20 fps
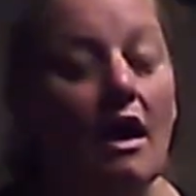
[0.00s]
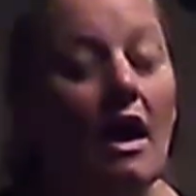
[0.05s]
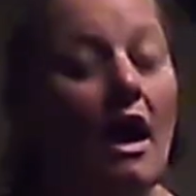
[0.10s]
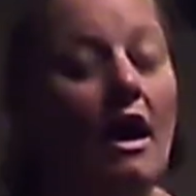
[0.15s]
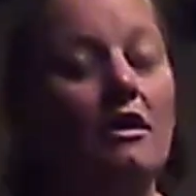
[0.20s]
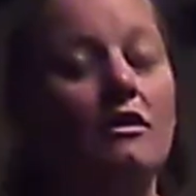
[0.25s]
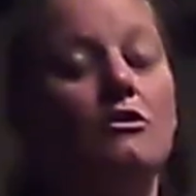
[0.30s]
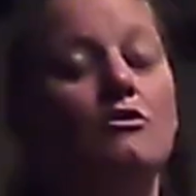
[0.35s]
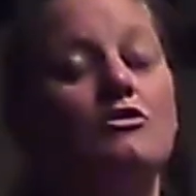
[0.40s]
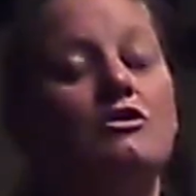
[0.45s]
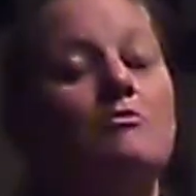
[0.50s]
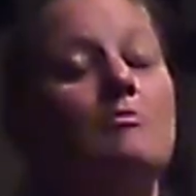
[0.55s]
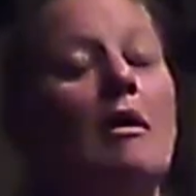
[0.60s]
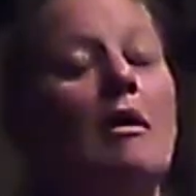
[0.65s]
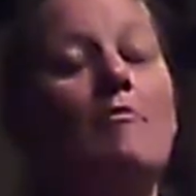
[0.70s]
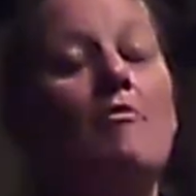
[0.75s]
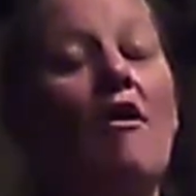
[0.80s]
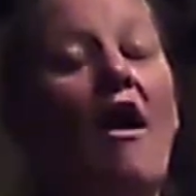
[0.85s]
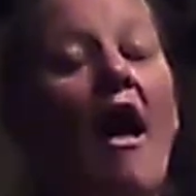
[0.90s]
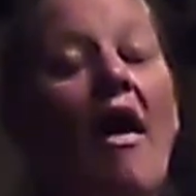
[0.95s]
I'd lose my
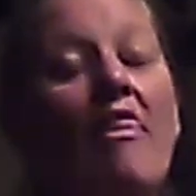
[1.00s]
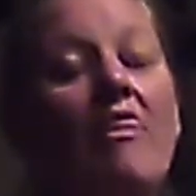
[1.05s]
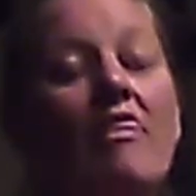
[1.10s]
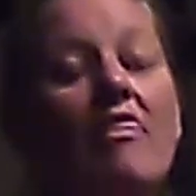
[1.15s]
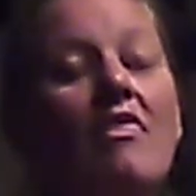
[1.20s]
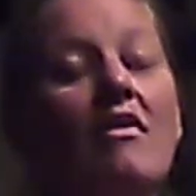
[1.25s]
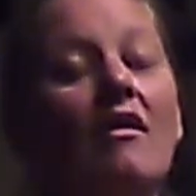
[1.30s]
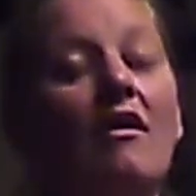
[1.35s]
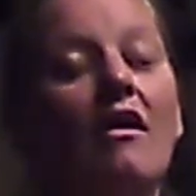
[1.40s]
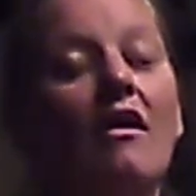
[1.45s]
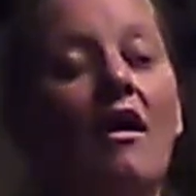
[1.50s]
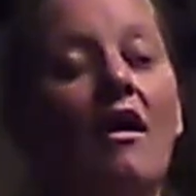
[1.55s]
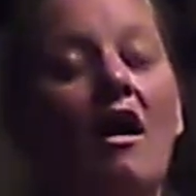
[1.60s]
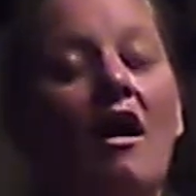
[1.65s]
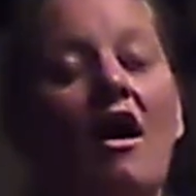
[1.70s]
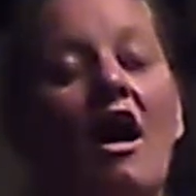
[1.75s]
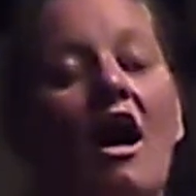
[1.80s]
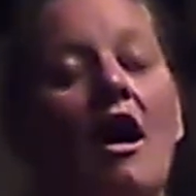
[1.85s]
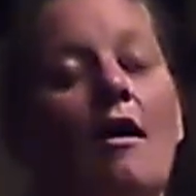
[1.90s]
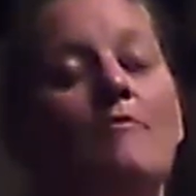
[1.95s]
breath.
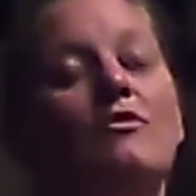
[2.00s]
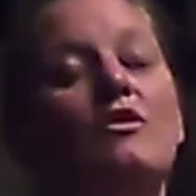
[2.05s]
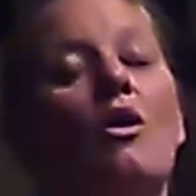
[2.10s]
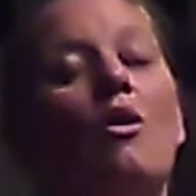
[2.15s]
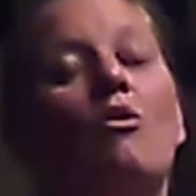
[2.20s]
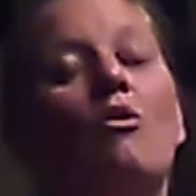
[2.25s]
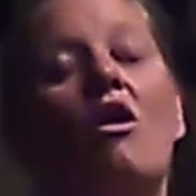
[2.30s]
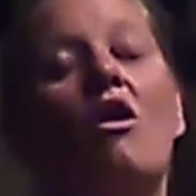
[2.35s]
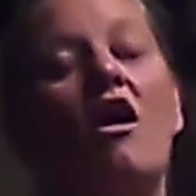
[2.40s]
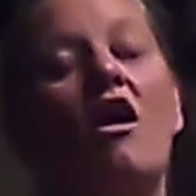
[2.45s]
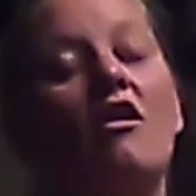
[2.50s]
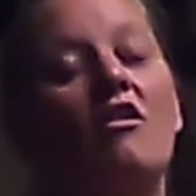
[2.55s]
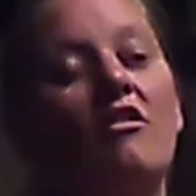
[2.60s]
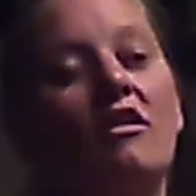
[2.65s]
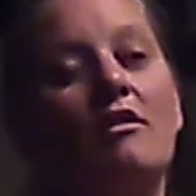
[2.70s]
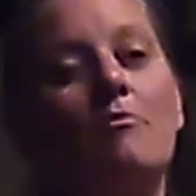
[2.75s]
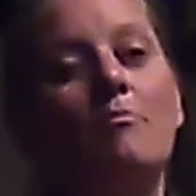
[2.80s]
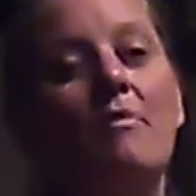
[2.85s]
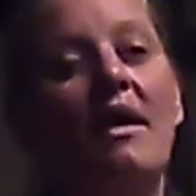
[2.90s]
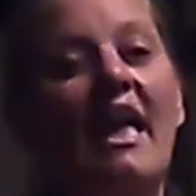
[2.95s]
I'm no longer
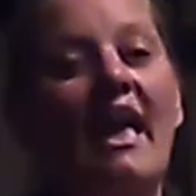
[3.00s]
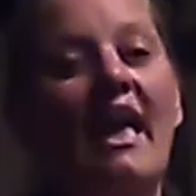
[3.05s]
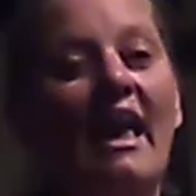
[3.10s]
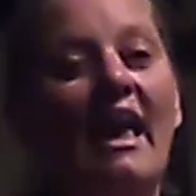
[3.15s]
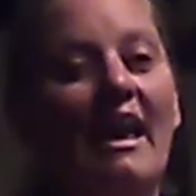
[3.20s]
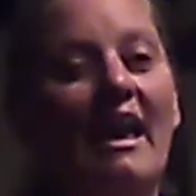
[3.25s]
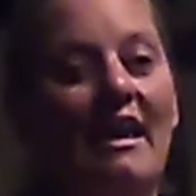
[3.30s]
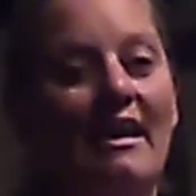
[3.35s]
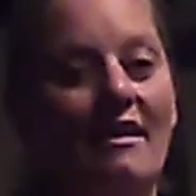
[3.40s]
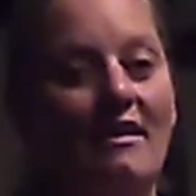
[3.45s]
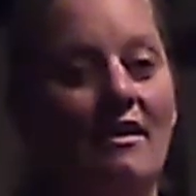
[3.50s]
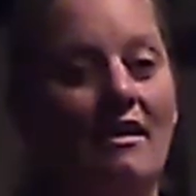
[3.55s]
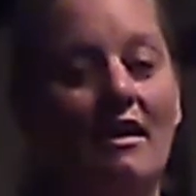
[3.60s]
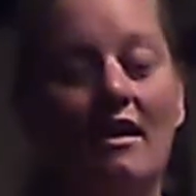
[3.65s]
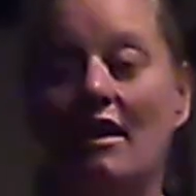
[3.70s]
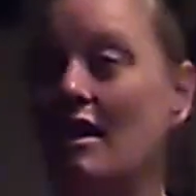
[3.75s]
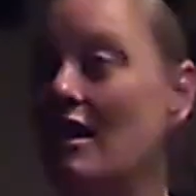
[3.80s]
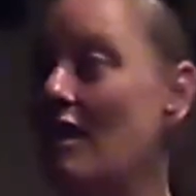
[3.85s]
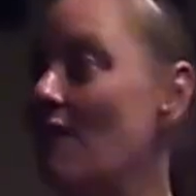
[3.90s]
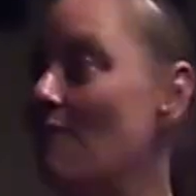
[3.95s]
in pain.
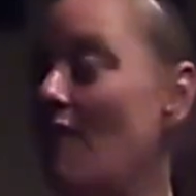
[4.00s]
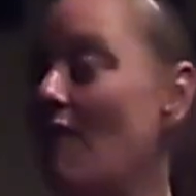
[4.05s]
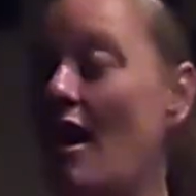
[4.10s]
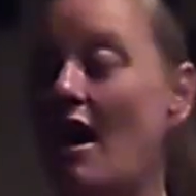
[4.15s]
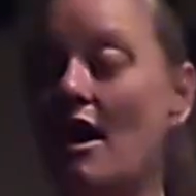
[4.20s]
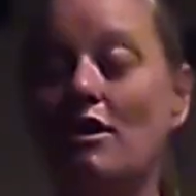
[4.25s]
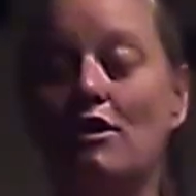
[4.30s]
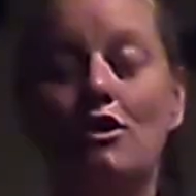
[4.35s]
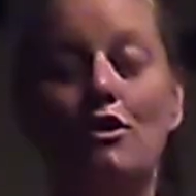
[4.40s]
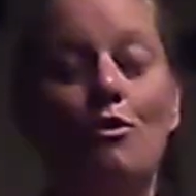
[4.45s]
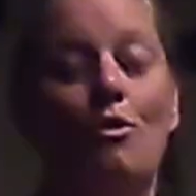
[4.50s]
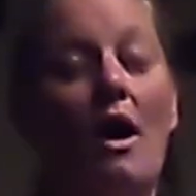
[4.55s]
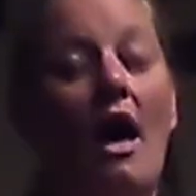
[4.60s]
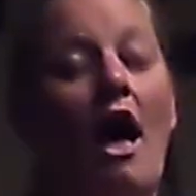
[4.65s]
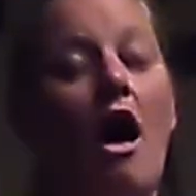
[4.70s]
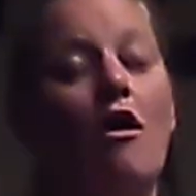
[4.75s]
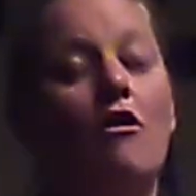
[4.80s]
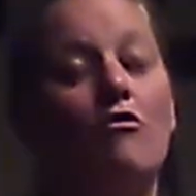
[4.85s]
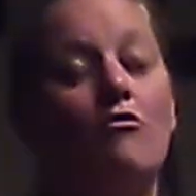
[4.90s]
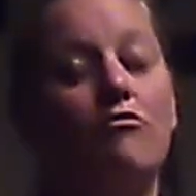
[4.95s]
If I knew
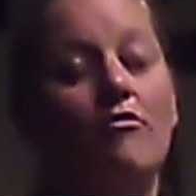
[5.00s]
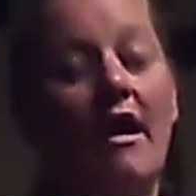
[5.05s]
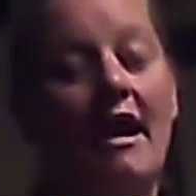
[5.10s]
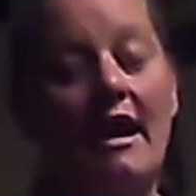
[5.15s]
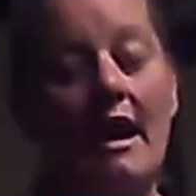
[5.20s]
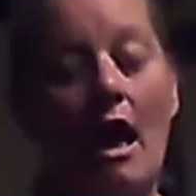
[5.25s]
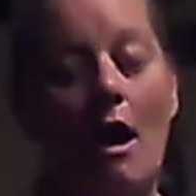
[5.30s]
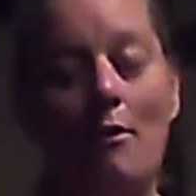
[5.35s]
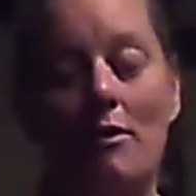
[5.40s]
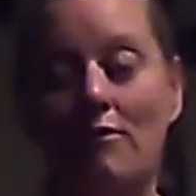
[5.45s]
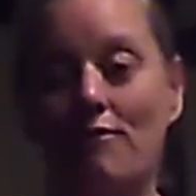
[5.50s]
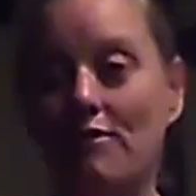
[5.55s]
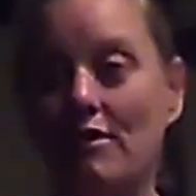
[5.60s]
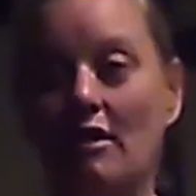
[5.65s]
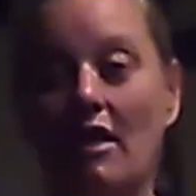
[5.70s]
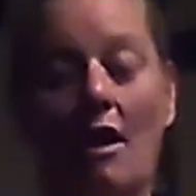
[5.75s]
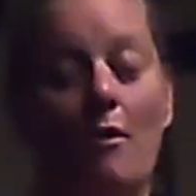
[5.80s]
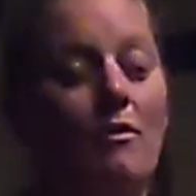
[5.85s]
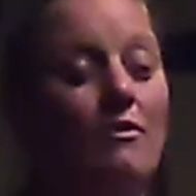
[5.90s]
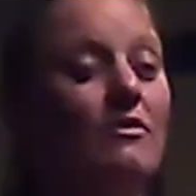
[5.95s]
how great I would feel,
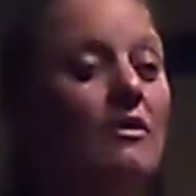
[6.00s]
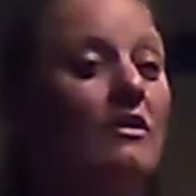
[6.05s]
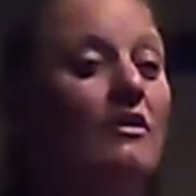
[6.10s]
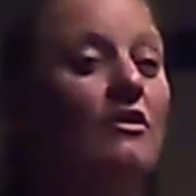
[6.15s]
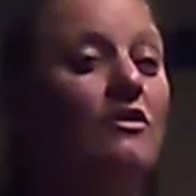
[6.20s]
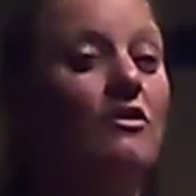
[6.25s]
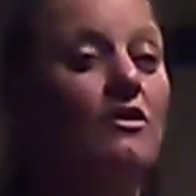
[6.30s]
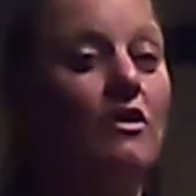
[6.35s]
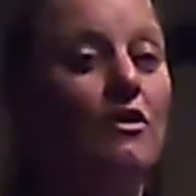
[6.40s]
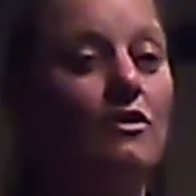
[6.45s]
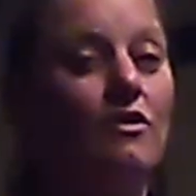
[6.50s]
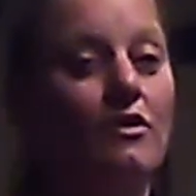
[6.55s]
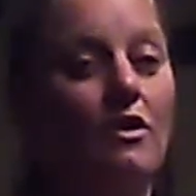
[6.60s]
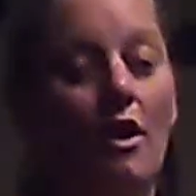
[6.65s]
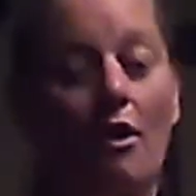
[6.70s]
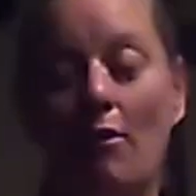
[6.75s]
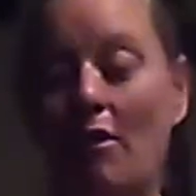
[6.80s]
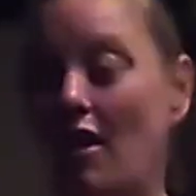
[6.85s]
I would have done this years ago.